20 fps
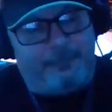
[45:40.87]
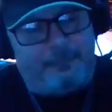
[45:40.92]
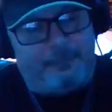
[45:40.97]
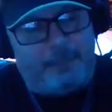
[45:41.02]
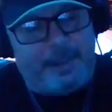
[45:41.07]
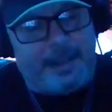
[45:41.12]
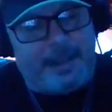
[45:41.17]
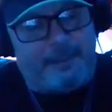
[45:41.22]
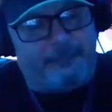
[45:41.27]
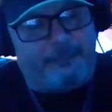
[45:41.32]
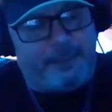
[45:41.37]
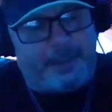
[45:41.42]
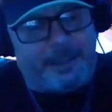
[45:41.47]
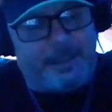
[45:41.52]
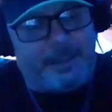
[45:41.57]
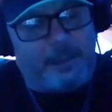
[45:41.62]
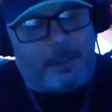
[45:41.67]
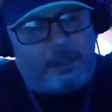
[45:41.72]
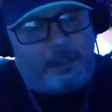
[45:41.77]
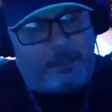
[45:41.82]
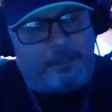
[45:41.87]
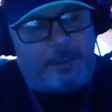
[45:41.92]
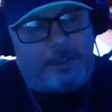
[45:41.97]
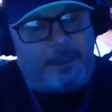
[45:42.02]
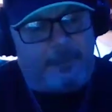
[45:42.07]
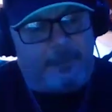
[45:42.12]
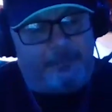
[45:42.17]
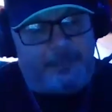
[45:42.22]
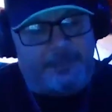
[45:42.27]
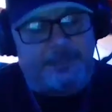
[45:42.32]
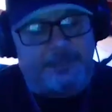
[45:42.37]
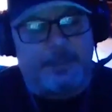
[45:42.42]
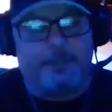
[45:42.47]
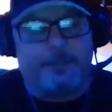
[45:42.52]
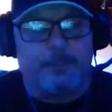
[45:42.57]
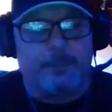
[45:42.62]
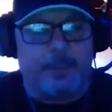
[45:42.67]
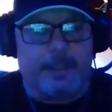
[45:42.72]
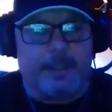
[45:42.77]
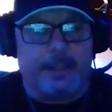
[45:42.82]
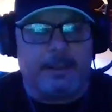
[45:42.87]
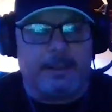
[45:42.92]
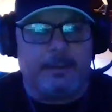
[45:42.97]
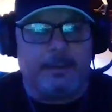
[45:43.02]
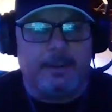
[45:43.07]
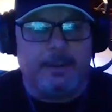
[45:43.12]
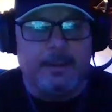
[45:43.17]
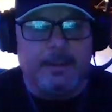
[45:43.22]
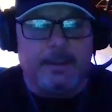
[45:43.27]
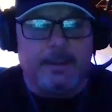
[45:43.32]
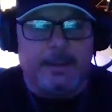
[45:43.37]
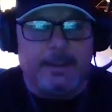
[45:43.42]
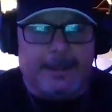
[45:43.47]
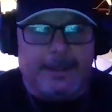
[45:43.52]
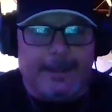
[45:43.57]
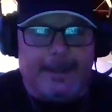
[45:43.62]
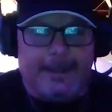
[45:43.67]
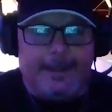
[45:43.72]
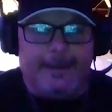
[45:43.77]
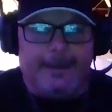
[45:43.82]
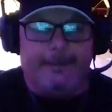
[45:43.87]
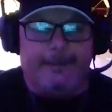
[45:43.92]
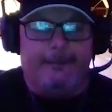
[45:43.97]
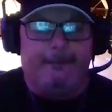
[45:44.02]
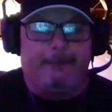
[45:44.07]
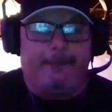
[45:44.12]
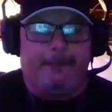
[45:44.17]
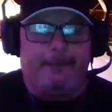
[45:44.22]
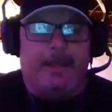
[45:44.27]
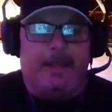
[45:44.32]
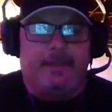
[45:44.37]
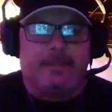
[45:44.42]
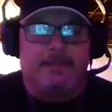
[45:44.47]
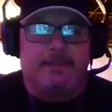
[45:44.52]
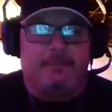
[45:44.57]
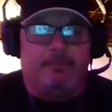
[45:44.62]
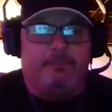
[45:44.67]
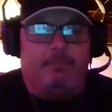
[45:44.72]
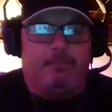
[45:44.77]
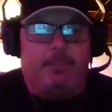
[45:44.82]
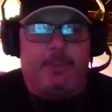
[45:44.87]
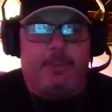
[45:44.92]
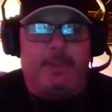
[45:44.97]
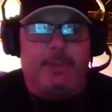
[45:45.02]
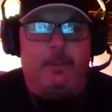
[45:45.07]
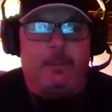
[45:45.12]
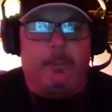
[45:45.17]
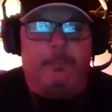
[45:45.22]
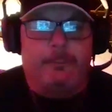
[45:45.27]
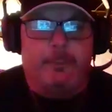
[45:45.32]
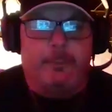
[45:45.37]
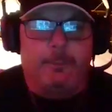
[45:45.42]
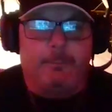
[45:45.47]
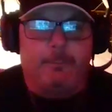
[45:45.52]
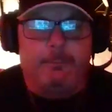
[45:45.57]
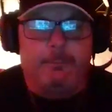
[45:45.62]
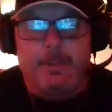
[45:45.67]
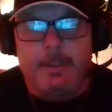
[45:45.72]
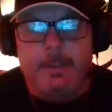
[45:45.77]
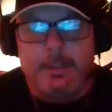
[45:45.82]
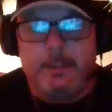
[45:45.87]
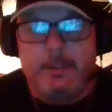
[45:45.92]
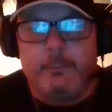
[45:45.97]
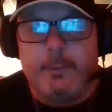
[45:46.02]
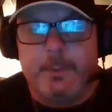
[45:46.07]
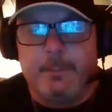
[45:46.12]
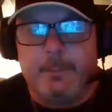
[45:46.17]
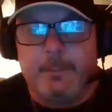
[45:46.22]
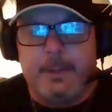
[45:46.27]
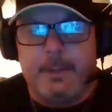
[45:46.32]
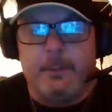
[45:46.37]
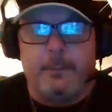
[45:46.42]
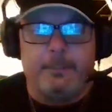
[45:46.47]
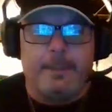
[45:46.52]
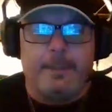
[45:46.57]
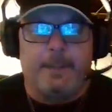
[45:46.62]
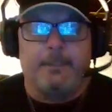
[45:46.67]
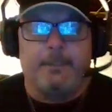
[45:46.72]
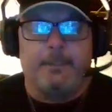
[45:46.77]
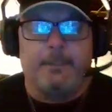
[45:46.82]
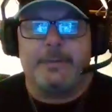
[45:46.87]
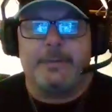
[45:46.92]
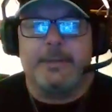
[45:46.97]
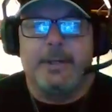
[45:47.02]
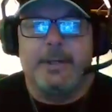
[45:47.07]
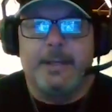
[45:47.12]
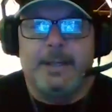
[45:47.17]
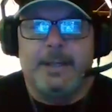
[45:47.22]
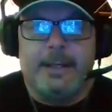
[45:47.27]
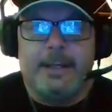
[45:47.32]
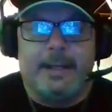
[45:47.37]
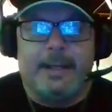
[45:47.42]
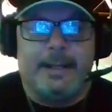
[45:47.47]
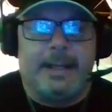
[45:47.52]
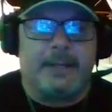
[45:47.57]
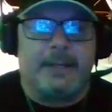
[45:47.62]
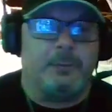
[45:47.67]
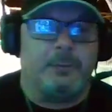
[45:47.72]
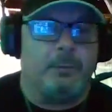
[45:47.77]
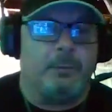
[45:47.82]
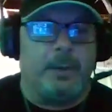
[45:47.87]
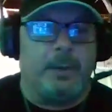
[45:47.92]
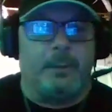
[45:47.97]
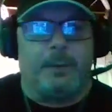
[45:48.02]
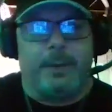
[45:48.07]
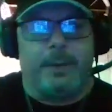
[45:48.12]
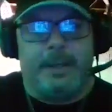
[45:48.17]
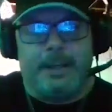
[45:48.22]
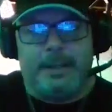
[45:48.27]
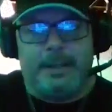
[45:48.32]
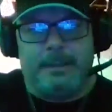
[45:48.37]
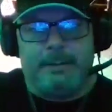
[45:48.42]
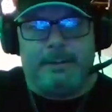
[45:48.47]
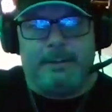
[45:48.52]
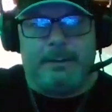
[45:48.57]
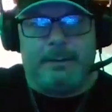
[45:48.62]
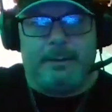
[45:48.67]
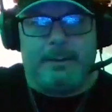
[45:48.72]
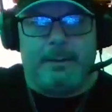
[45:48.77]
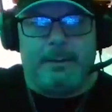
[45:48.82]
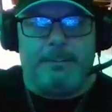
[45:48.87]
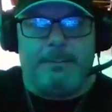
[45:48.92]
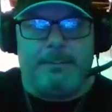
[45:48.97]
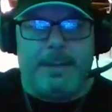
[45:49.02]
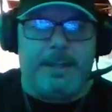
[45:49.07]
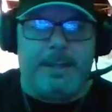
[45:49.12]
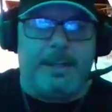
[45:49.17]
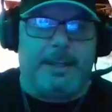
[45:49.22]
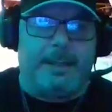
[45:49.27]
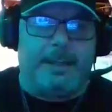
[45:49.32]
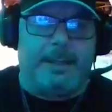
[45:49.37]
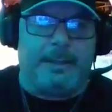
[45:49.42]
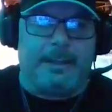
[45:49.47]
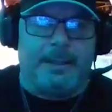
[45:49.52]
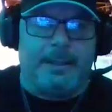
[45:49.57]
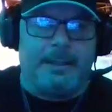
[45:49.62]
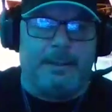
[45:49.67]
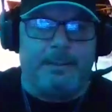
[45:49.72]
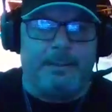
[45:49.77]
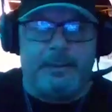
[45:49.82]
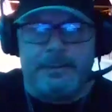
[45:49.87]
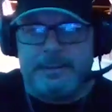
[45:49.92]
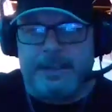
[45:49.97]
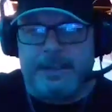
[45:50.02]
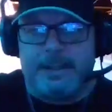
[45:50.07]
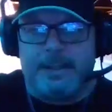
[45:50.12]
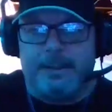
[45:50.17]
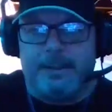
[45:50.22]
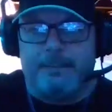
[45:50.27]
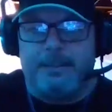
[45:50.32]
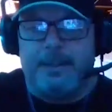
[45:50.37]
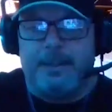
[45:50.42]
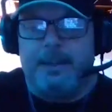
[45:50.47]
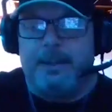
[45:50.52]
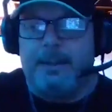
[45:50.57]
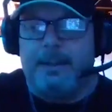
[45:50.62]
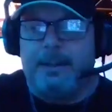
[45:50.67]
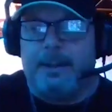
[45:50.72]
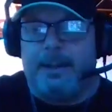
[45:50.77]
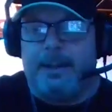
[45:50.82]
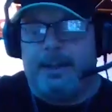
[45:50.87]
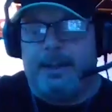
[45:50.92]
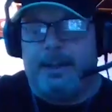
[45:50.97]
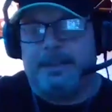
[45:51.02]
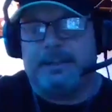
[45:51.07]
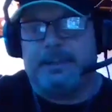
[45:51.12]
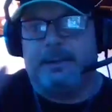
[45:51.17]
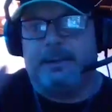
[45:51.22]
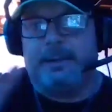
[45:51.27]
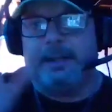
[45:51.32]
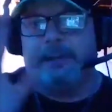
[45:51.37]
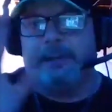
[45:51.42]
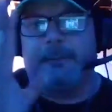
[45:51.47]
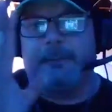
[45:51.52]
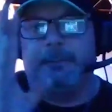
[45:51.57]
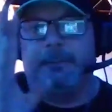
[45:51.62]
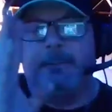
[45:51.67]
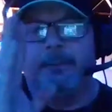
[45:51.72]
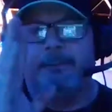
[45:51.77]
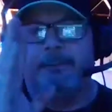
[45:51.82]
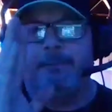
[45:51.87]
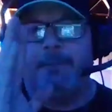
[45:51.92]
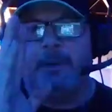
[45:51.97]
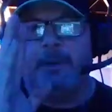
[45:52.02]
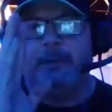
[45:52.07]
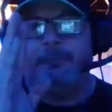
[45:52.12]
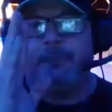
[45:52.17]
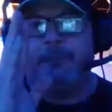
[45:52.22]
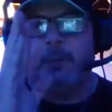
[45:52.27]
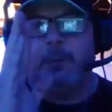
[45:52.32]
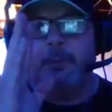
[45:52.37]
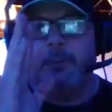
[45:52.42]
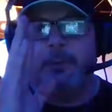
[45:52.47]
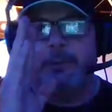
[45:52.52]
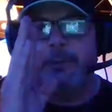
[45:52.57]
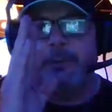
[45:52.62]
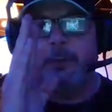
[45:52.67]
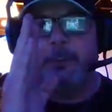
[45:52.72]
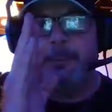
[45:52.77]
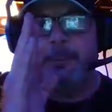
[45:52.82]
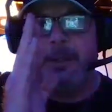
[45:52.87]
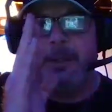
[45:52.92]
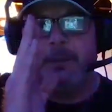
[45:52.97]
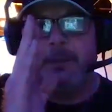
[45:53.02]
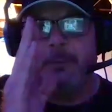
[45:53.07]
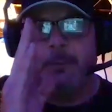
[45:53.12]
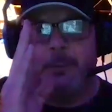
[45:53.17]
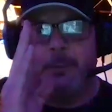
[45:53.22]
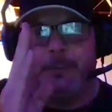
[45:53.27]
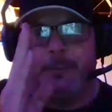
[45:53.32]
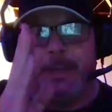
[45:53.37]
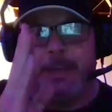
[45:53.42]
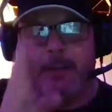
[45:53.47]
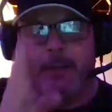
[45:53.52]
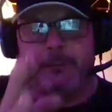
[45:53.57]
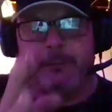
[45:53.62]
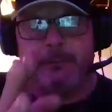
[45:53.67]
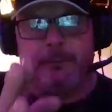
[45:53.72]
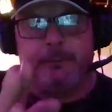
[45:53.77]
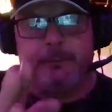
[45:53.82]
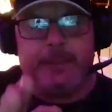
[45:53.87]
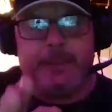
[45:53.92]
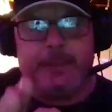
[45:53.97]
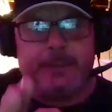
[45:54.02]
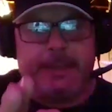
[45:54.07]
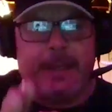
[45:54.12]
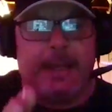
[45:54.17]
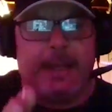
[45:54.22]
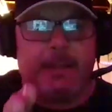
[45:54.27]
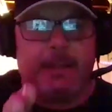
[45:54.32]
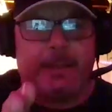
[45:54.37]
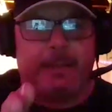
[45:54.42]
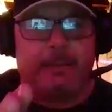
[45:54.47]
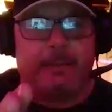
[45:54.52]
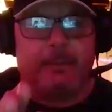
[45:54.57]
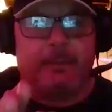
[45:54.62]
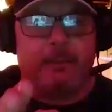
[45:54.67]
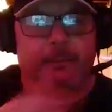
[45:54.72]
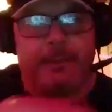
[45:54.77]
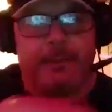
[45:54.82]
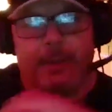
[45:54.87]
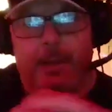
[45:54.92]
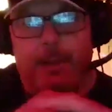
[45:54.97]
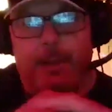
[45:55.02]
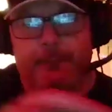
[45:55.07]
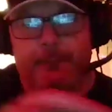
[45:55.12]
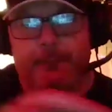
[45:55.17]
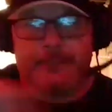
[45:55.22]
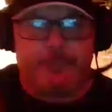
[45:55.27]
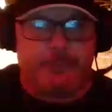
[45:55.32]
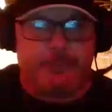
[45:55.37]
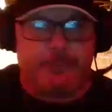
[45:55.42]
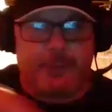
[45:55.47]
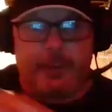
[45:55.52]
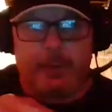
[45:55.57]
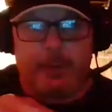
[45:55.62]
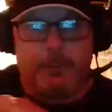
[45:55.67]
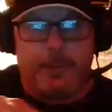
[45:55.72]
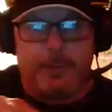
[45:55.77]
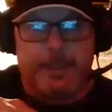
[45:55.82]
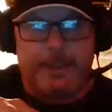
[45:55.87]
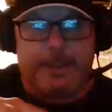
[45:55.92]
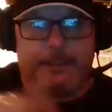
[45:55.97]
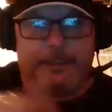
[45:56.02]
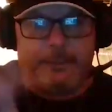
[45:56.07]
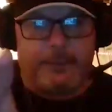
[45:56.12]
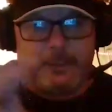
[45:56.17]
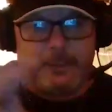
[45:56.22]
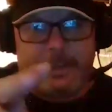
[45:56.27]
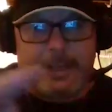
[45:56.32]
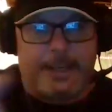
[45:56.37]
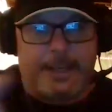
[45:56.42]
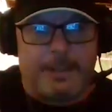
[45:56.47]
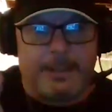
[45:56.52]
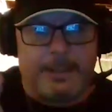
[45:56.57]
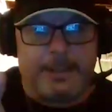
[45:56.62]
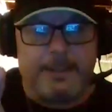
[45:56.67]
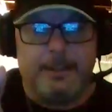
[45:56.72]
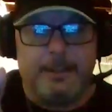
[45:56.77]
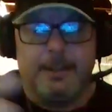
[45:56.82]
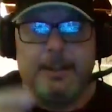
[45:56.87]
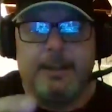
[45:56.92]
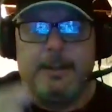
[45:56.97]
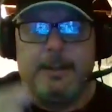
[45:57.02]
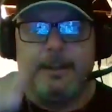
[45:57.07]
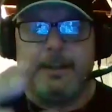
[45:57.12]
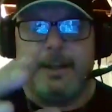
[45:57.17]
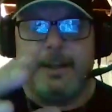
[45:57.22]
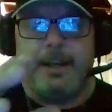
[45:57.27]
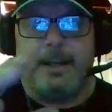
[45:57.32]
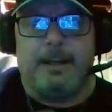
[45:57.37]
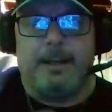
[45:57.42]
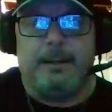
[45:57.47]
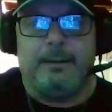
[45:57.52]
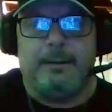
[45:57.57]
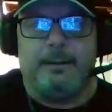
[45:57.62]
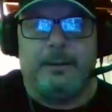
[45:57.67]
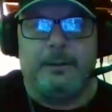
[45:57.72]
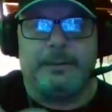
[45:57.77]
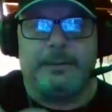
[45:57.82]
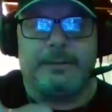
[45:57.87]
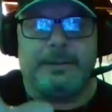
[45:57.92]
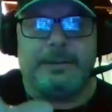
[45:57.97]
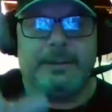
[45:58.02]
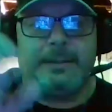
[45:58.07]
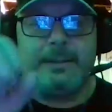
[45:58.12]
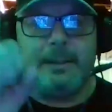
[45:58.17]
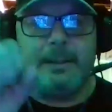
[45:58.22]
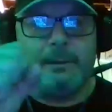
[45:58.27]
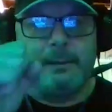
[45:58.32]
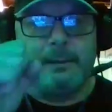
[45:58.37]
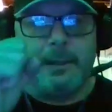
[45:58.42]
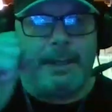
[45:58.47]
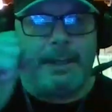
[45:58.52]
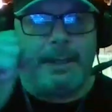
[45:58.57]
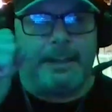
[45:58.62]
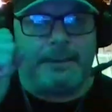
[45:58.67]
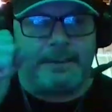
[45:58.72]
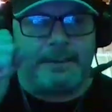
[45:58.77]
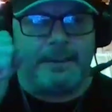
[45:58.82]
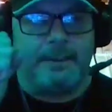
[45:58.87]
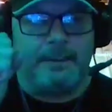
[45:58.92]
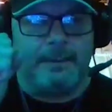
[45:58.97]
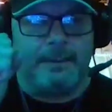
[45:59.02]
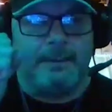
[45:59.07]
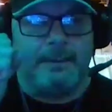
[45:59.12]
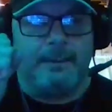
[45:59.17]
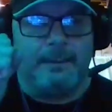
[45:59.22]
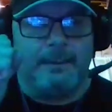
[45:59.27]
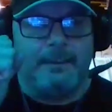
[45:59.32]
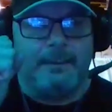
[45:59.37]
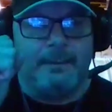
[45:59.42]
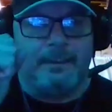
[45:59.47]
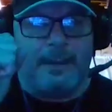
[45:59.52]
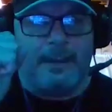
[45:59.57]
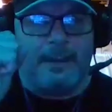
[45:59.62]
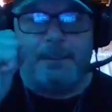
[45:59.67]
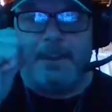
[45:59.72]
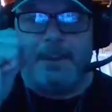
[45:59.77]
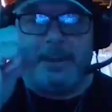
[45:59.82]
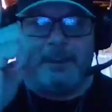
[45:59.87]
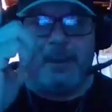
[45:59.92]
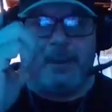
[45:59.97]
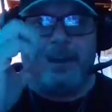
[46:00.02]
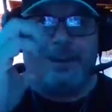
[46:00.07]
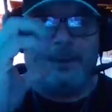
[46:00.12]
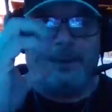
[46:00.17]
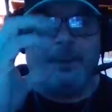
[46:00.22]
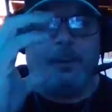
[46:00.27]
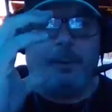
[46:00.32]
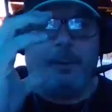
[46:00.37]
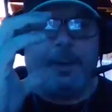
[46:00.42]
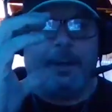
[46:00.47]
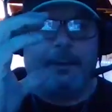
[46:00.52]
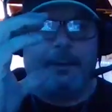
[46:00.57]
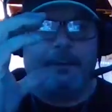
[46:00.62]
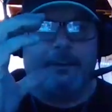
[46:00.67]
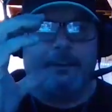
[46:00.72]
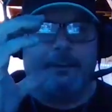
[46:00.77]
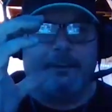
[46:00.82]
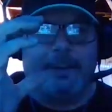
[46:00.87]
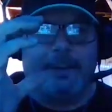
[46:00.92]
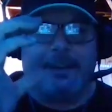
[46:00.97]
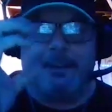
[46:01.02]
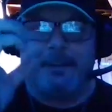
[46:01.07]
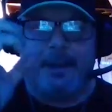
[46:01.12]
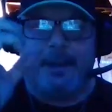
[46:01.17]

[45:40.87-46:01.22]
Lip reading: We have video of the submarine that's pretty old from one of my old members, and that's when we were in a meeting in the museum, and it's looking from the forward torpedo room down the galley or the officers' hallway and their galley, and you see a light appear out of nowhere, like a